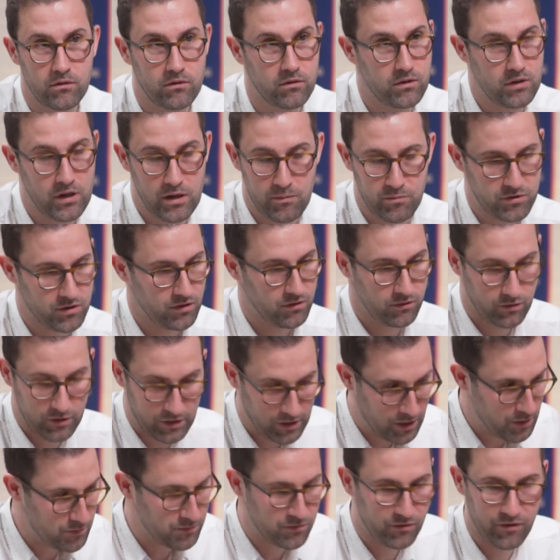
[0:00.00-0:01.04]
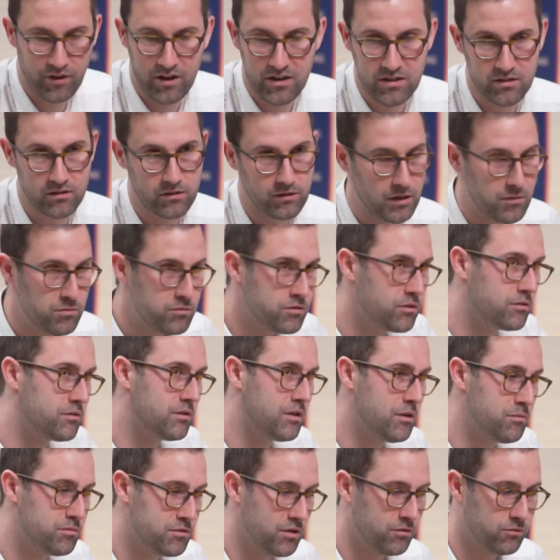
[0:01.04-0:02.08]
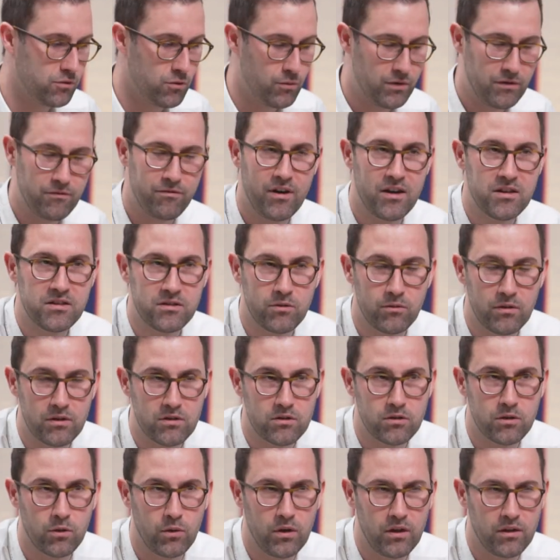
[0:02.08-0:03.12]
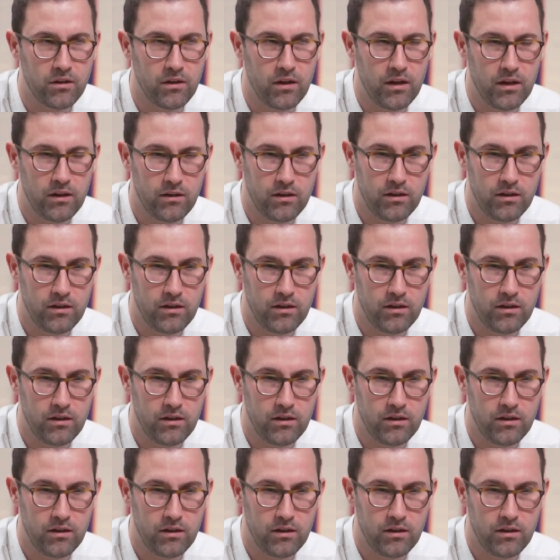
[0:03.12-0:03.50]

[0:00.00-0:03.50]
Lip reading: keeps on going faster and so on.